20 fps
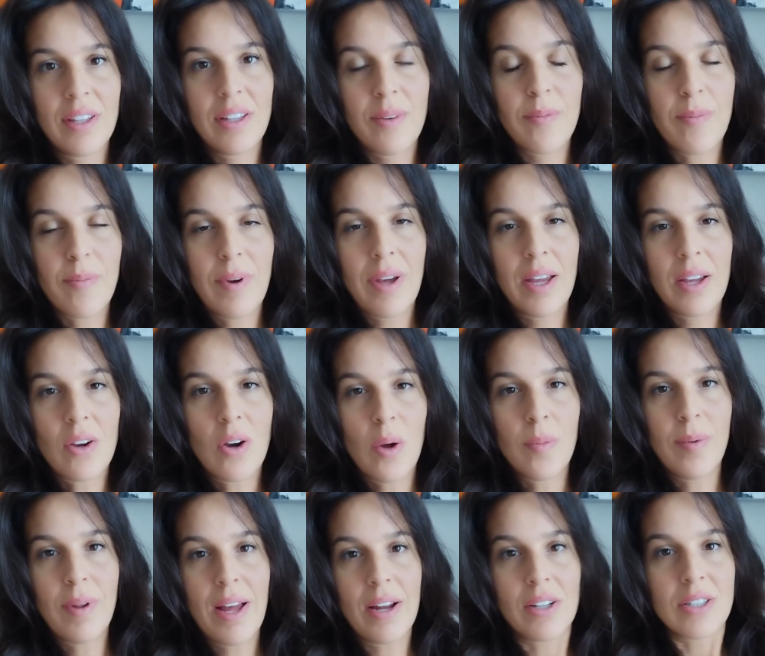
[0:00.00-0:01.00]
my
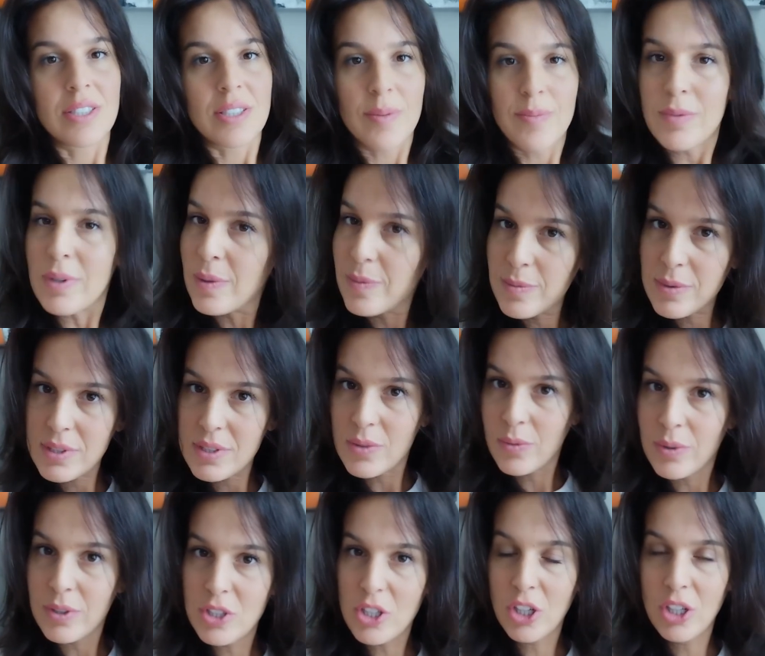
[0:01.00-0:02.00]
gallbladder symptoms
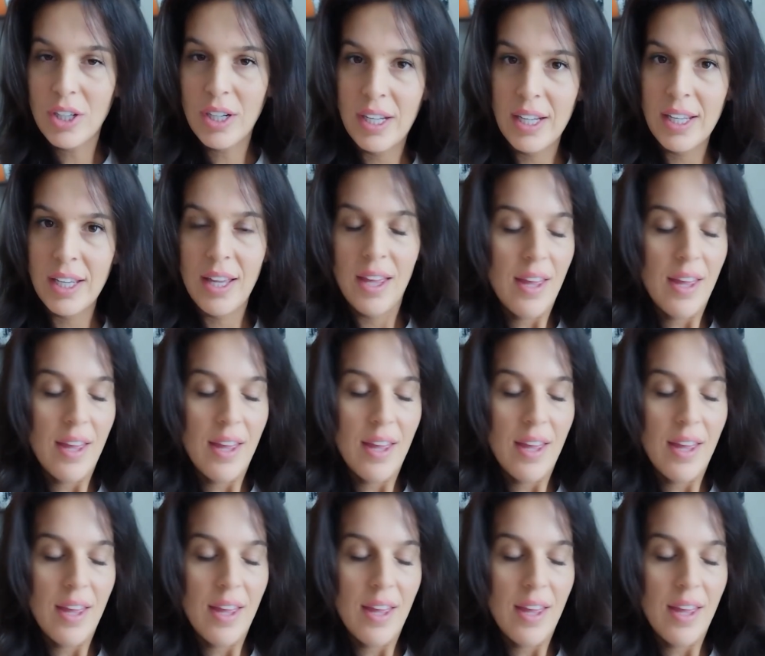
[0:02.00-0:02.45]
returning.